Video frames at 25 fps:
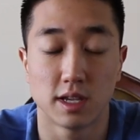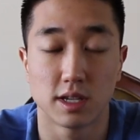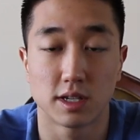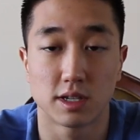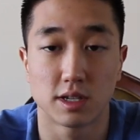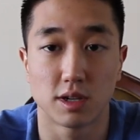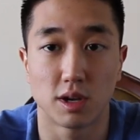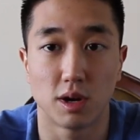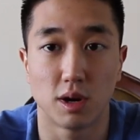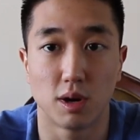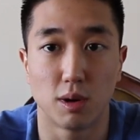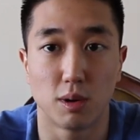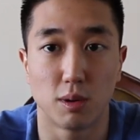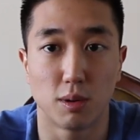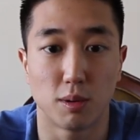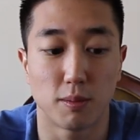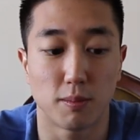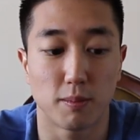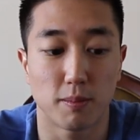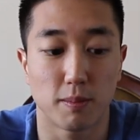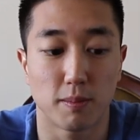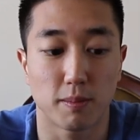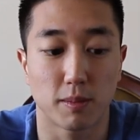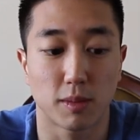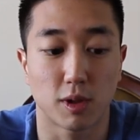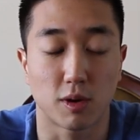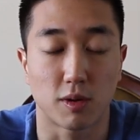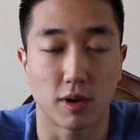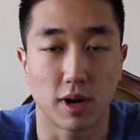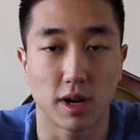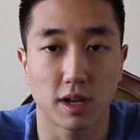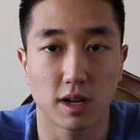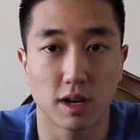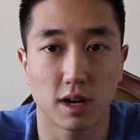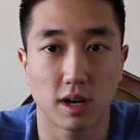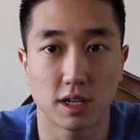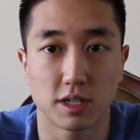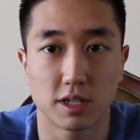So
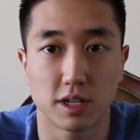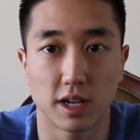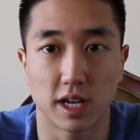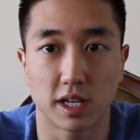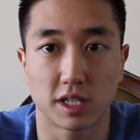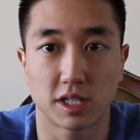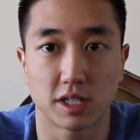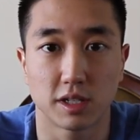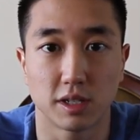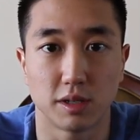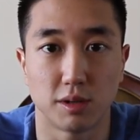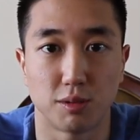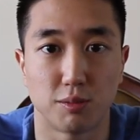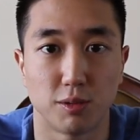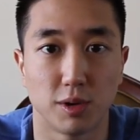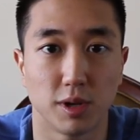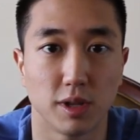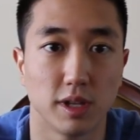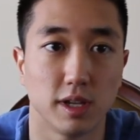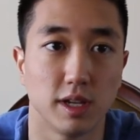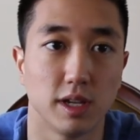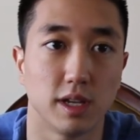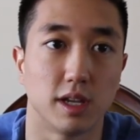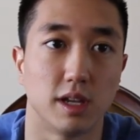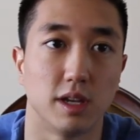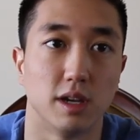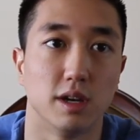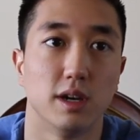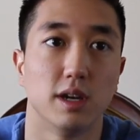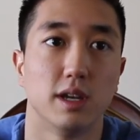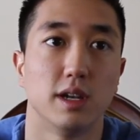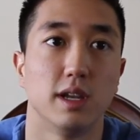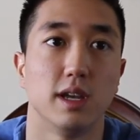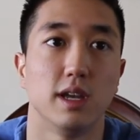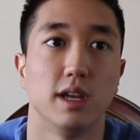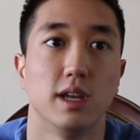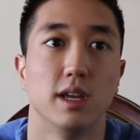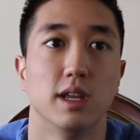credit cards are actually really
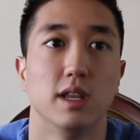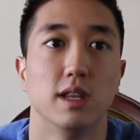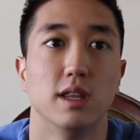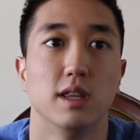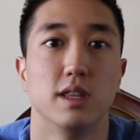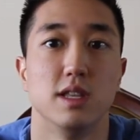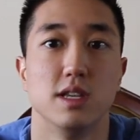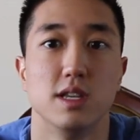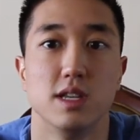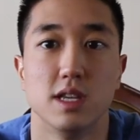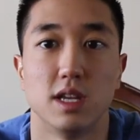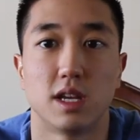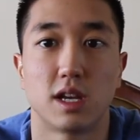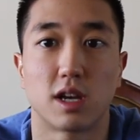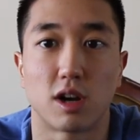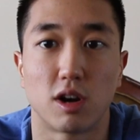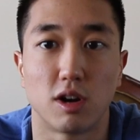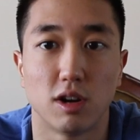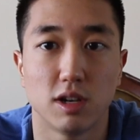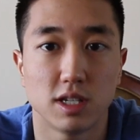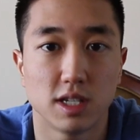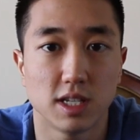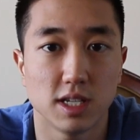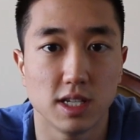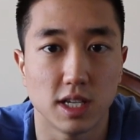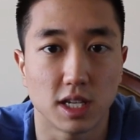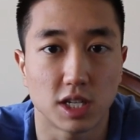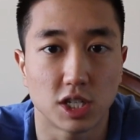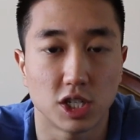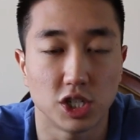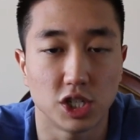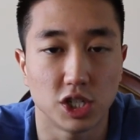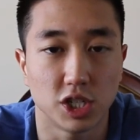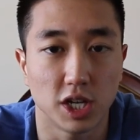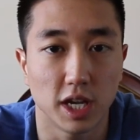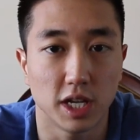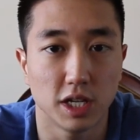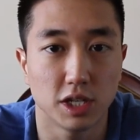good in the currency
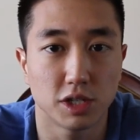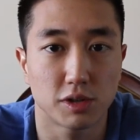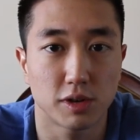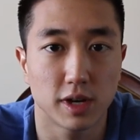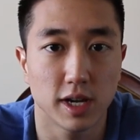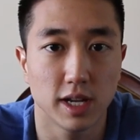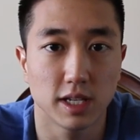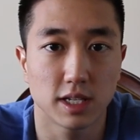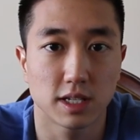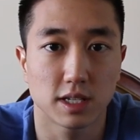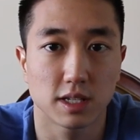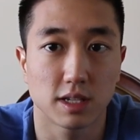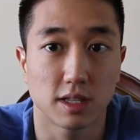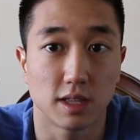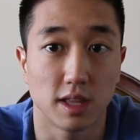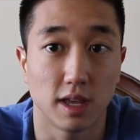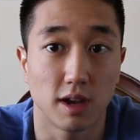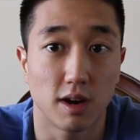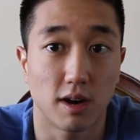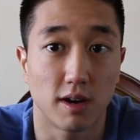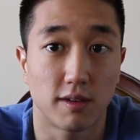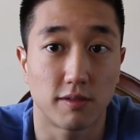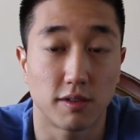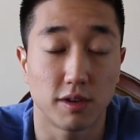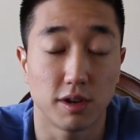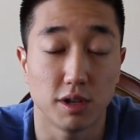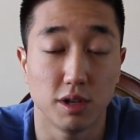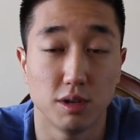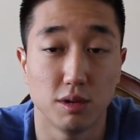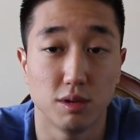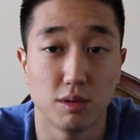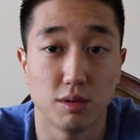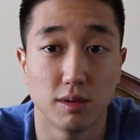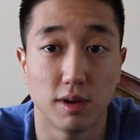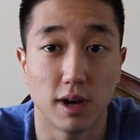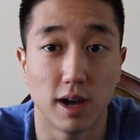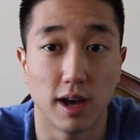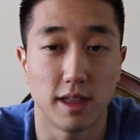exchange rates. They offer
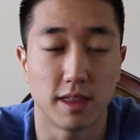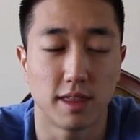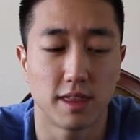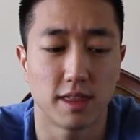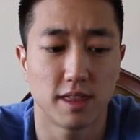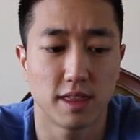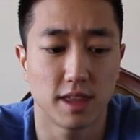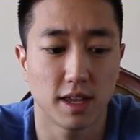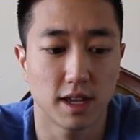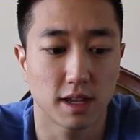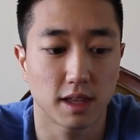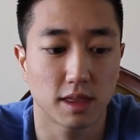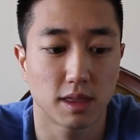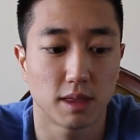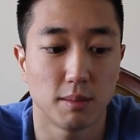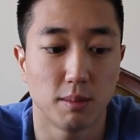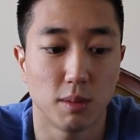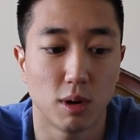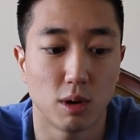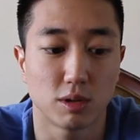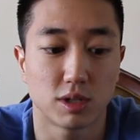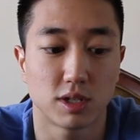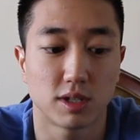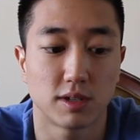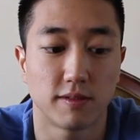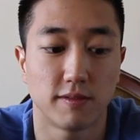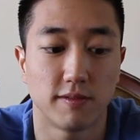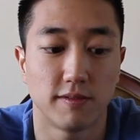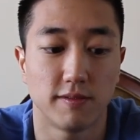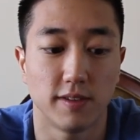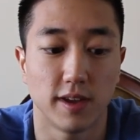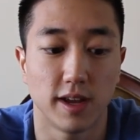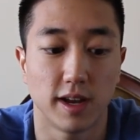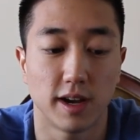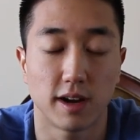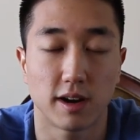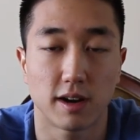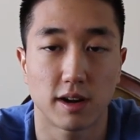you, I think, the most
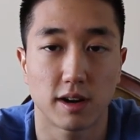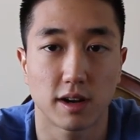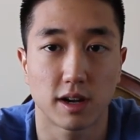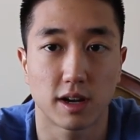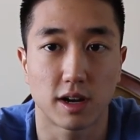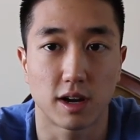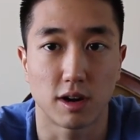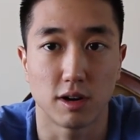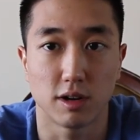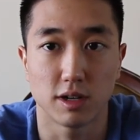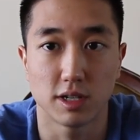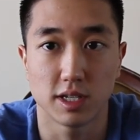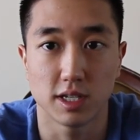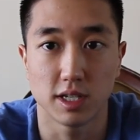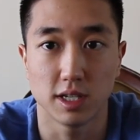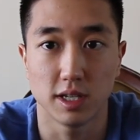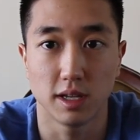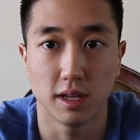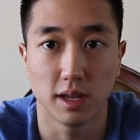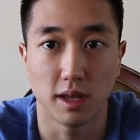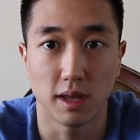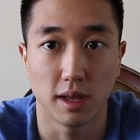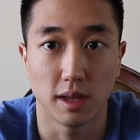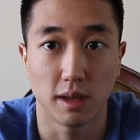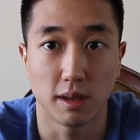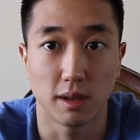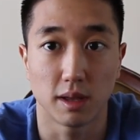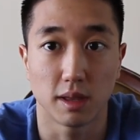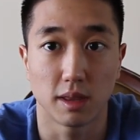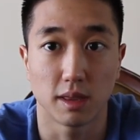fair currency